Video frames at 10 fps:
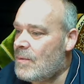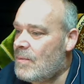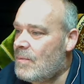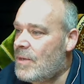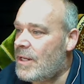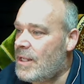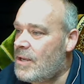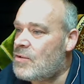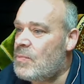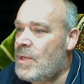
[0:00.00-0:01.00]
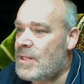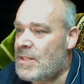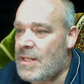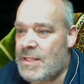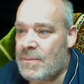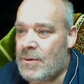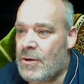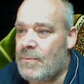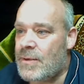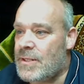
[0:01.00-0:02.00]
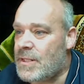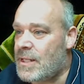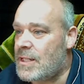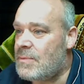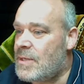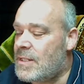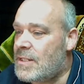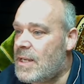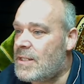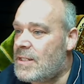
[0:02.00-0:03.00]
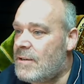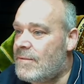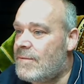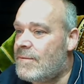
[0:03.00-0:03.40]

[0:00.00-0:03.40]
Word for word: But it gives me a sense of purpose. It gives me a sense of